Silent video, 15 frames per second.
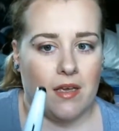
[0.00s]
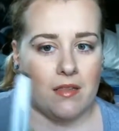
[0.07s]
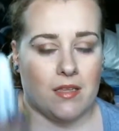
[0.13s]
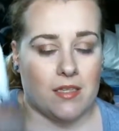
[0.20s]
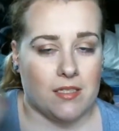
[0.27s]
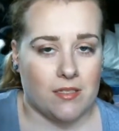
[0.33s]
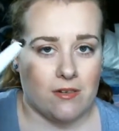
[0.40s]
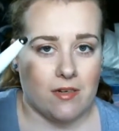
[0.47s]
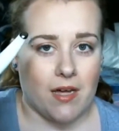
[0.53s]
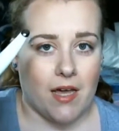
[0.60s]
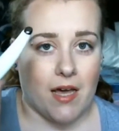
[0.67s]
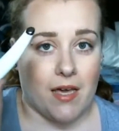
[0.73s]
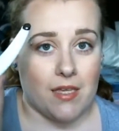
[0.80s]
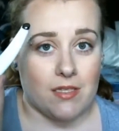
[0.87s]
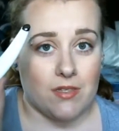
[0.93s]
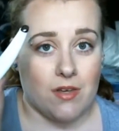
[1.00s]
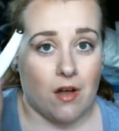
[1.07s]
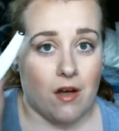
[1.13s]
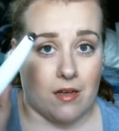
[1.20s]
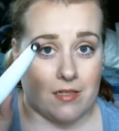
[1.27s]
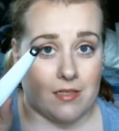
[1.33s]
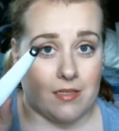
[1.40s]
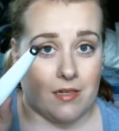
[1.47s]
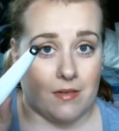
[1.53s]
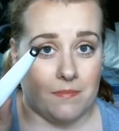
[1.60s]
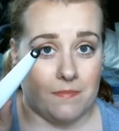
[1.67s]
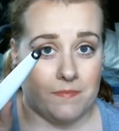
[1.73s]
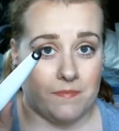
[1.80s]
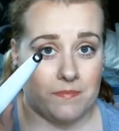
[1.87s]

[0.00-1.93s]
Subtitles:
This little guy is awesome.